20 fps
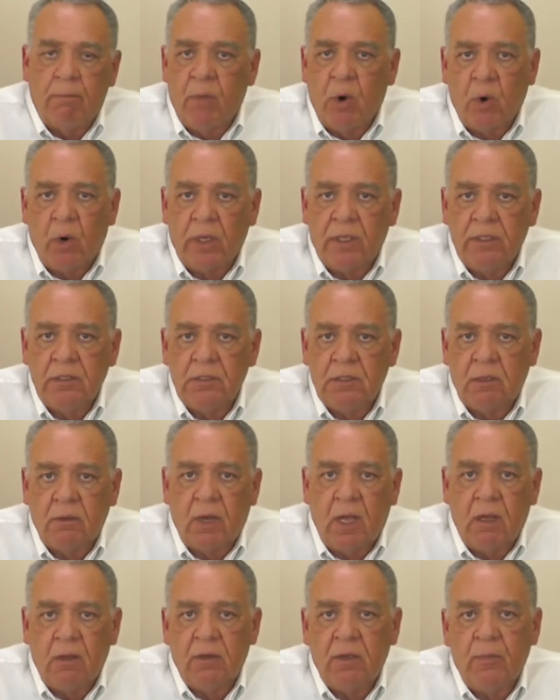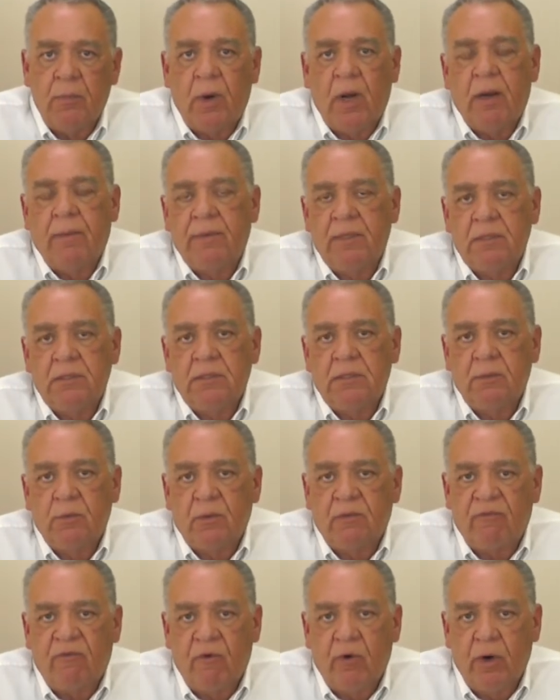mortgage on all their properties that
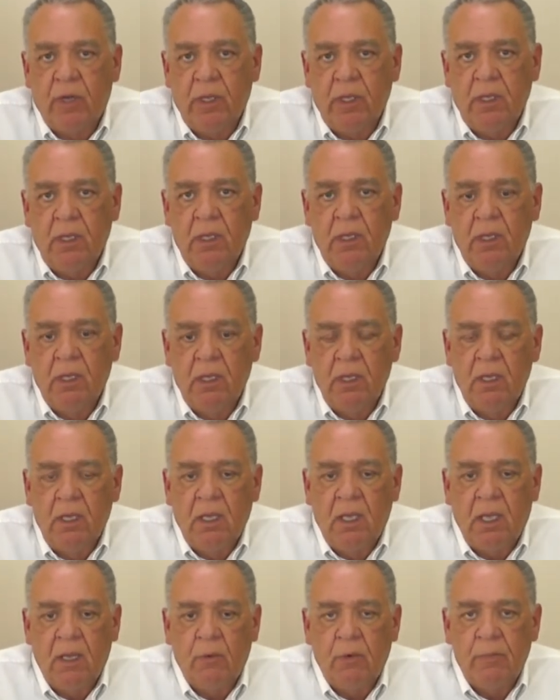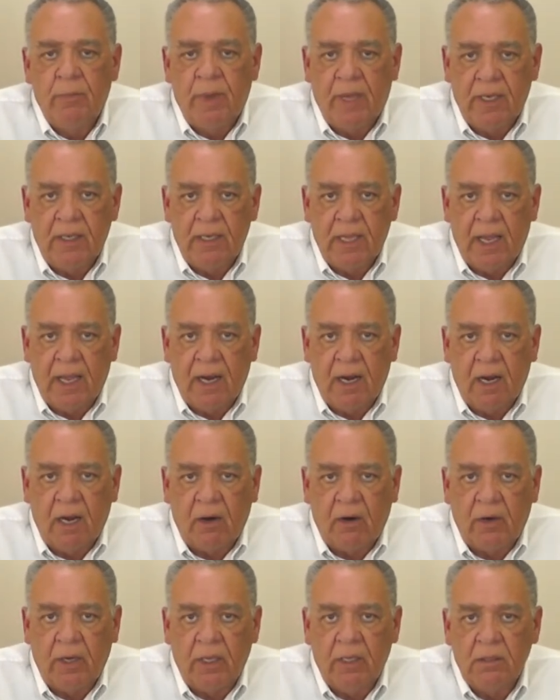were free, and we paid the
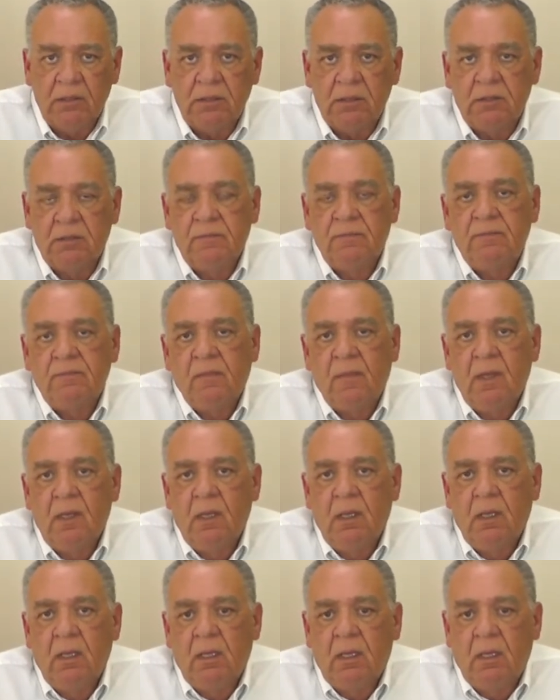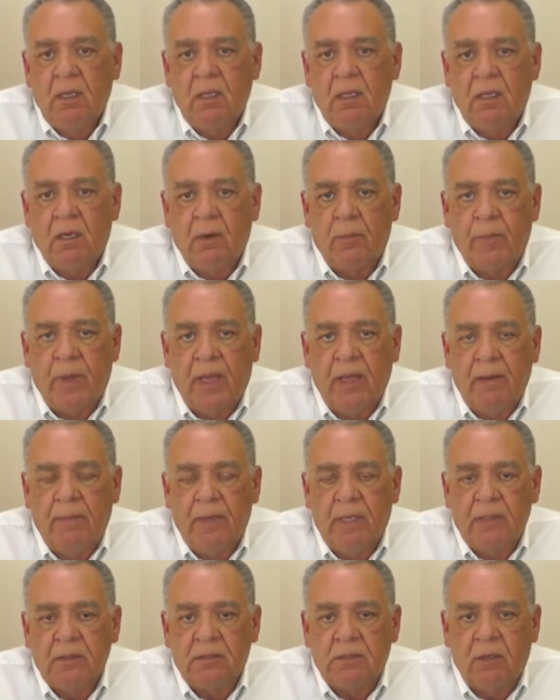IRS their
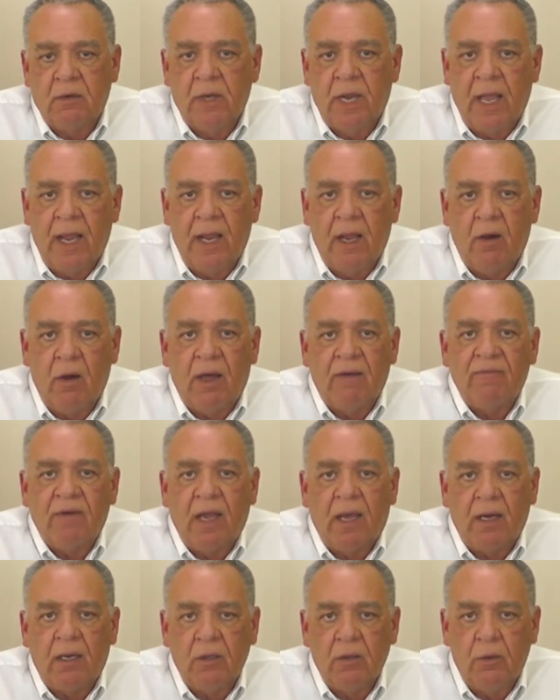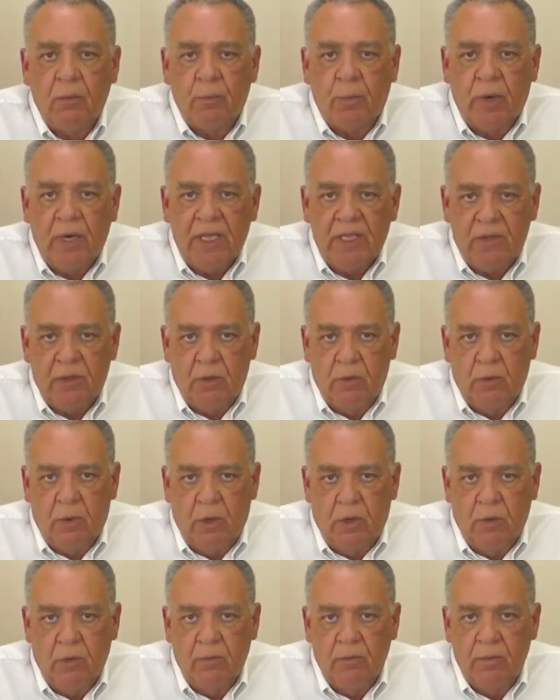payment. So now I've got a little breathing
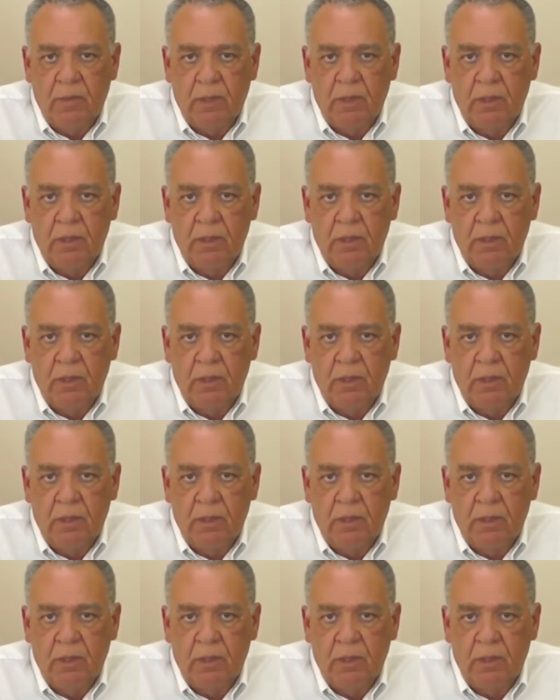room.